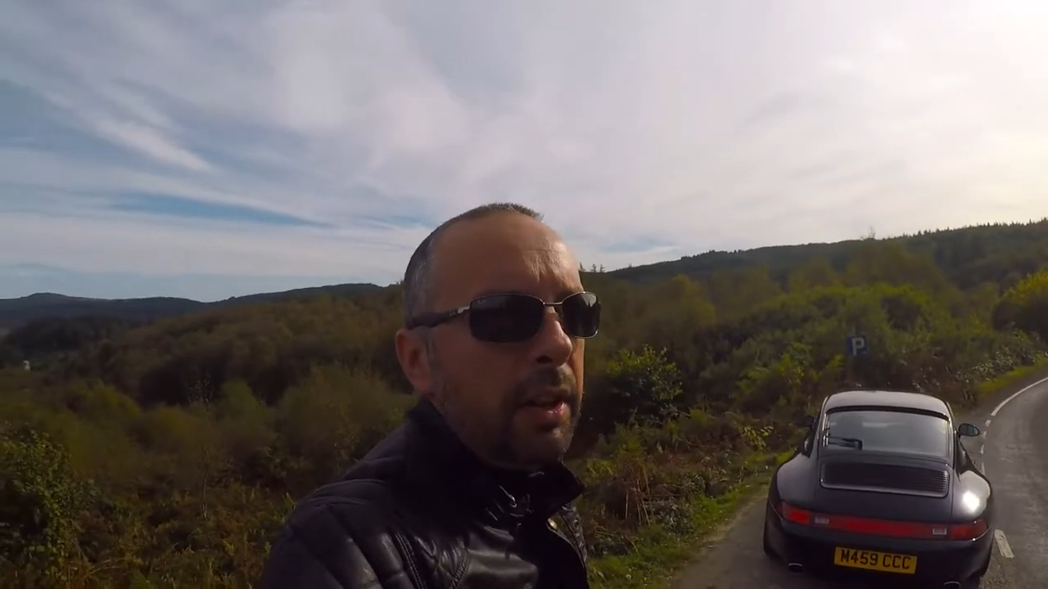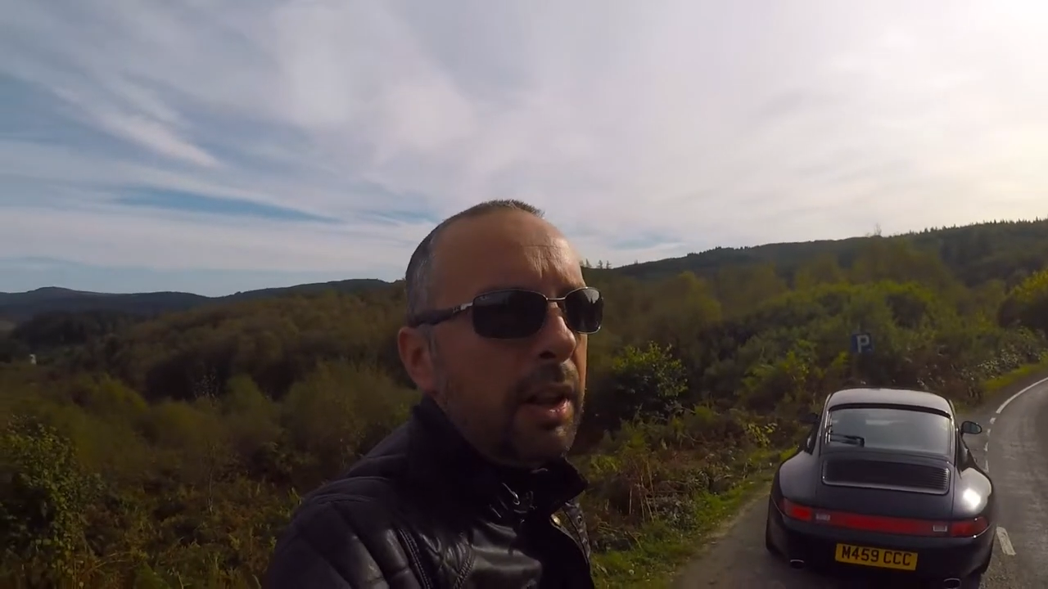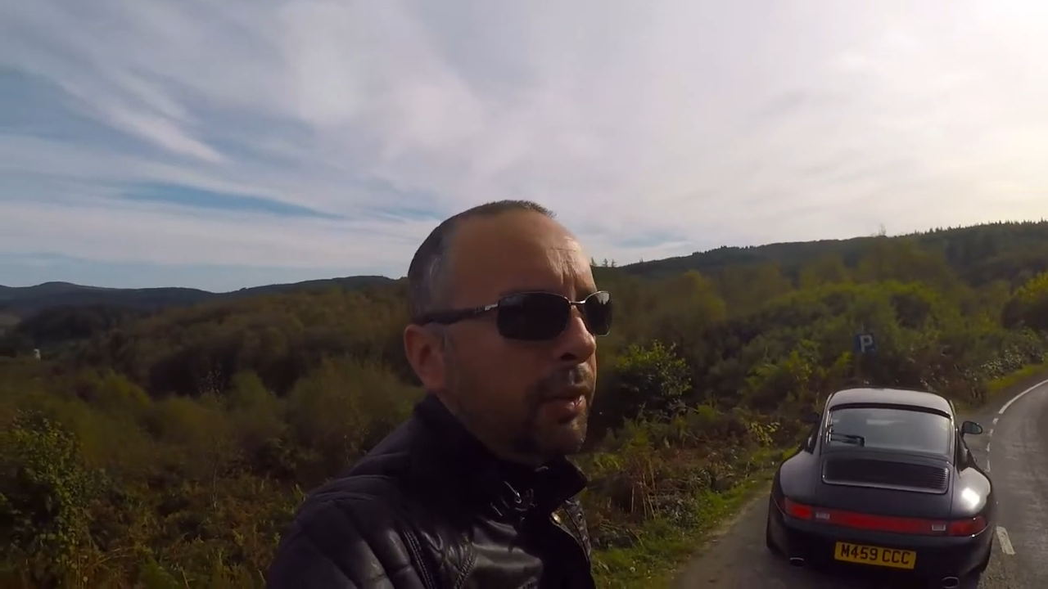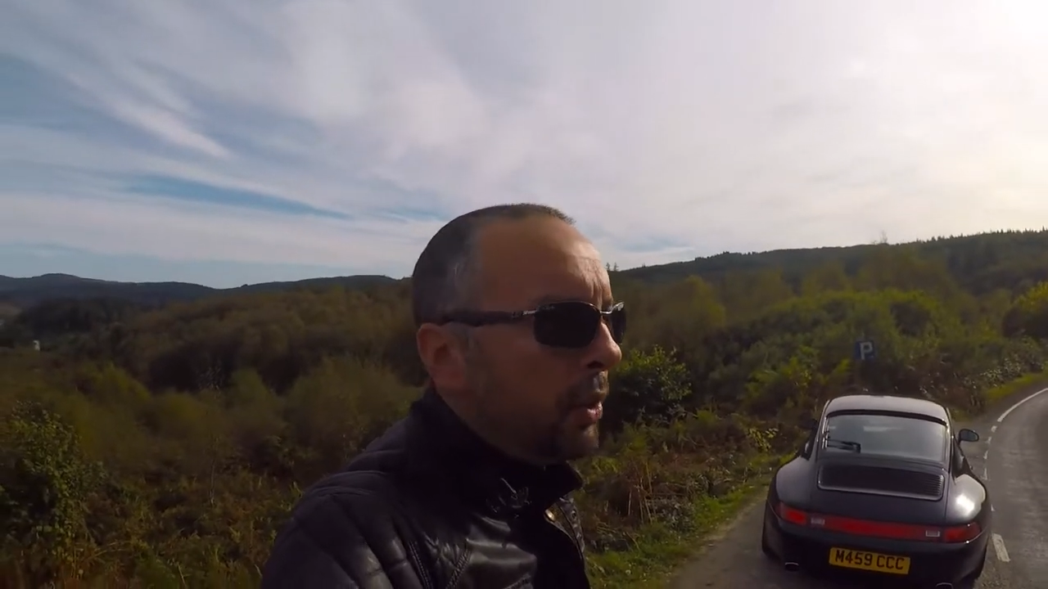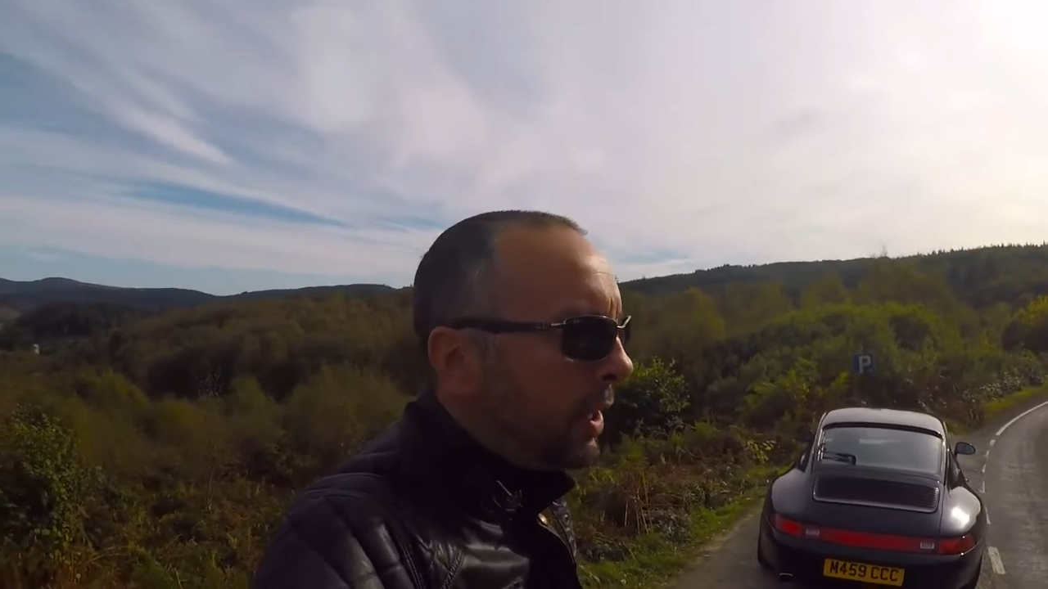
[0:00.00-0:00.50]

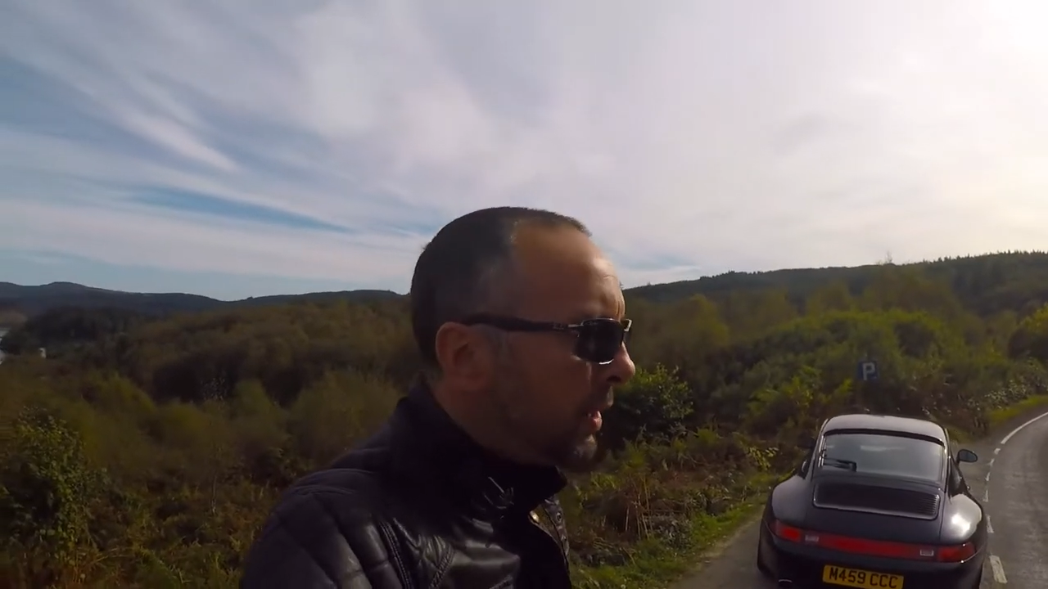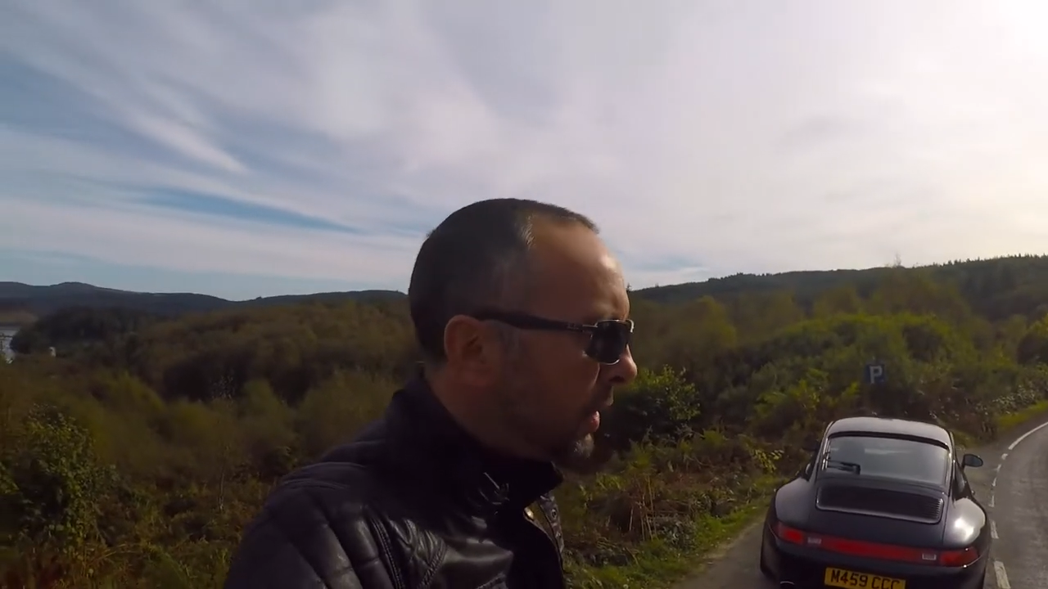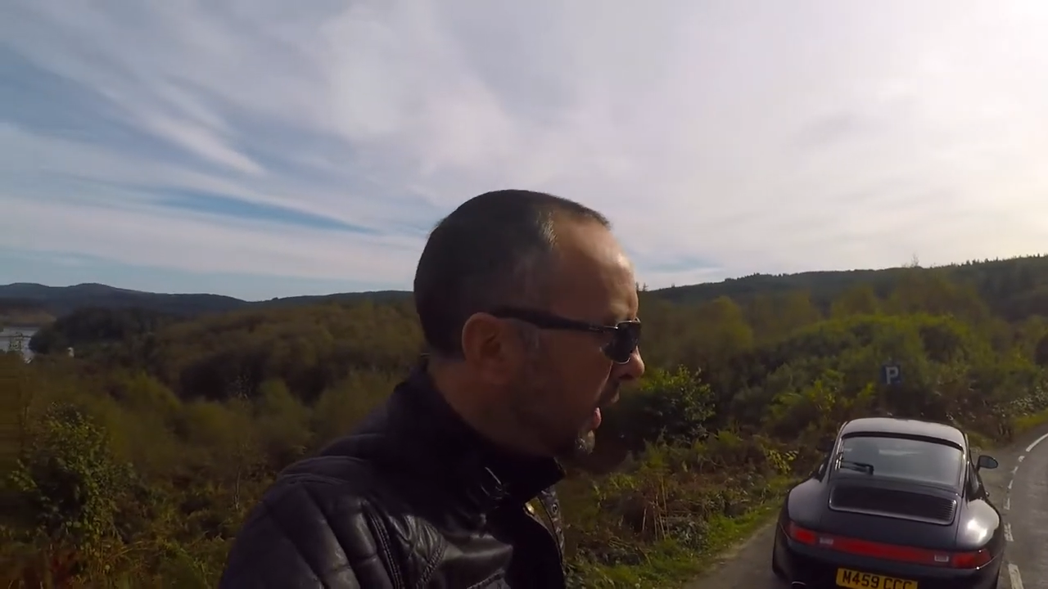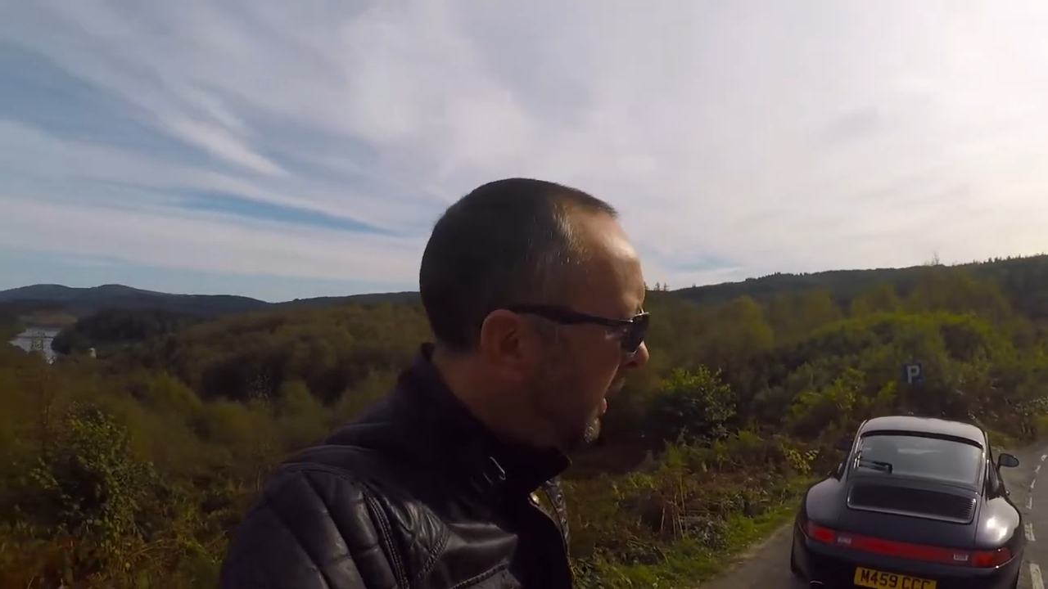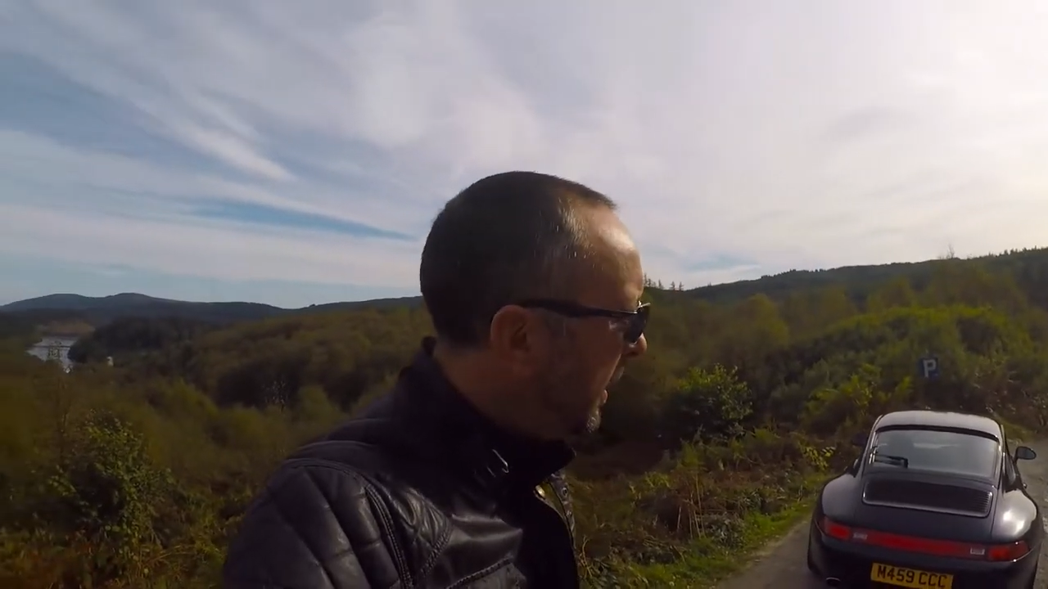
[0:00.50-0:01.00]
another few years.